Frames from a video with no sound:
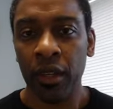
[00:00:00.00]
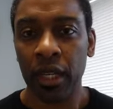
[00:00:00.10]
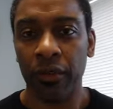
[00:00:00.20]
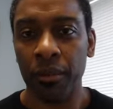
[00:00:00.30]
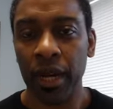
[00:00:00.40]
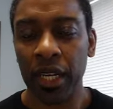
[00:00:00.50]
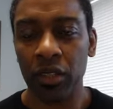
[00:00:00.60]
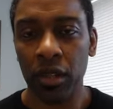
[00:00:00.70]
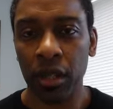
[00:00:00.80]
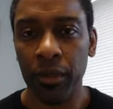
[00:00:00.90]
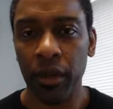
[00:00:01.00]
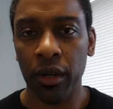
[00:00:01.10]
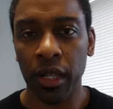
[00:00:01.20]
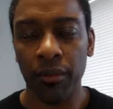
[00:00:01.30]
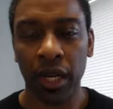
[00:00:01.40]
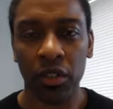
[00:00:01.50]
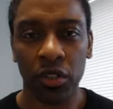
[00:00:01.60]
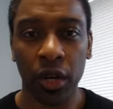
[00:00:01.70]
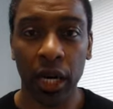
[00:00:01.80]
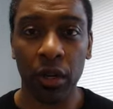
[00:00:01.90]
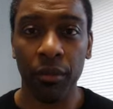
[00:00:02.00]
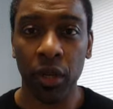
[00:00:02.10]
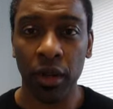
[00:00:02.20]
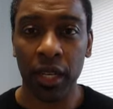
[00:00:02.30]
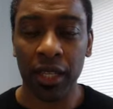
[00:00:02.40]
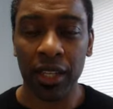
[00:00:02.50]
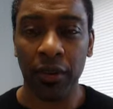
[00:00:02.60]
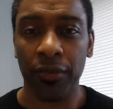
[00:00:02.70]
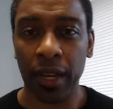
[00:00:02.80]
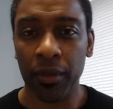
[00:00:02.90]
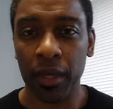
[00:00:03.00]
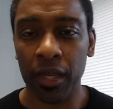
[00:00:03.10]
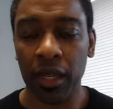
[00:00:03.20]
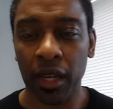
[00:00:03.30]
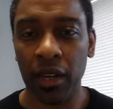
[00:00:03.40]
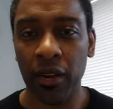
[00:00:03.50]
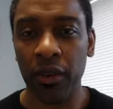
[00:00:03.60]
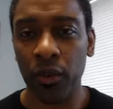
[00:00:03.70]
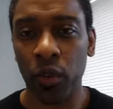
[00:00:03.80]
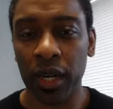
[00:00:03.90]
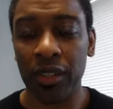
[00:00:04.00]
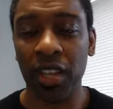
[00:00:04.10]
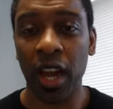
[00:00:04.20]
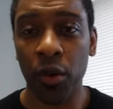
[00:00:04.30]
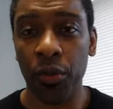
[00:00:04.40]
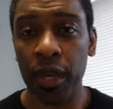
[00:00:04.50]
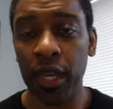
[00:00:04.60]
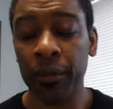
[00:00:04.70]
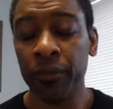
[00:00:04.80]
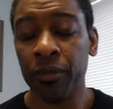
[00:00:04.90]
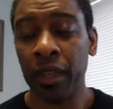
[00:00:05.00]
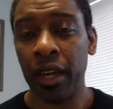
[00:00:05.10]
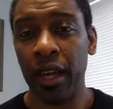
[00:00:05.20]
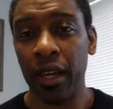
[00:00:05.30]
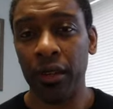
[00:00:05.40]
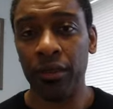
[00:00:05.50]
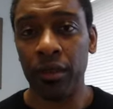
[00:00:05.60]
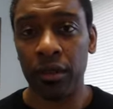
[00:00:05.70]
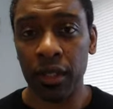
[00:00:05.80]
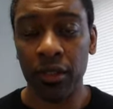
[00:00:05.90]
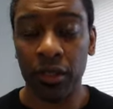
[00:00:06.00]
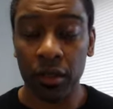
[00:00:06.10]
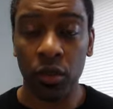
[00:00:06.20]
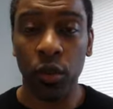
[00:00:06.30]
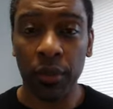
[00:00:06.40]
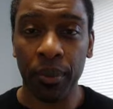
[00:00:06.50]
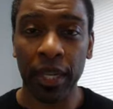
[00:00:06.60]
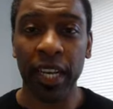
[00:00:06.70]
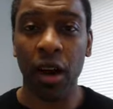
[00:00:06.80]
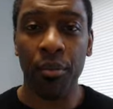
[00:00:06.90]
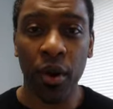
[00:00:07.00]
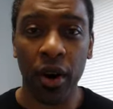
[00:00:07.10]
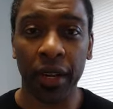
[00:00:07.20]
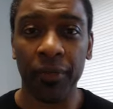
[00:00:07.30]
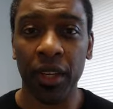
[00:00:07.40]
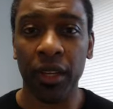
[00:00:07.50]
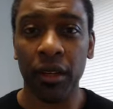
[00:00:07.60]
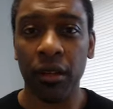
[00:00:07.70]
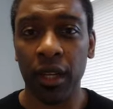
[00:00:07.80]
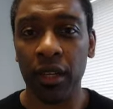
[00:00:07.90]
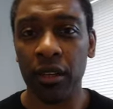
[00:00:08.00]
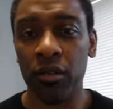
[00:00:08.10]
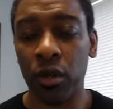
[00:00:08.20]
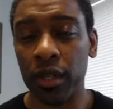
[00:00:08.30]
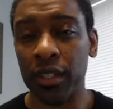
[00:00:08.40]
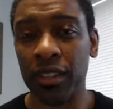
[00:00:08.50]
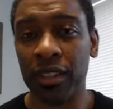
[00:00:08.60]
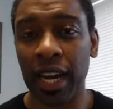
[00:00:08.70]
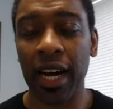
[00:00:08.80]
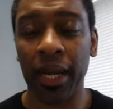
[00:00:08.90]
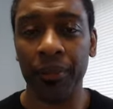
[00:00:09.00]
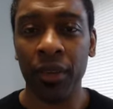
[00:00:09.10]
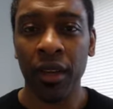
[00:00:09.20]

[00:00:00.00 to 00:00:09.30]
giving back to the community and making sure our communities, our family, and everyone is healthy, and just playing our part in during this time.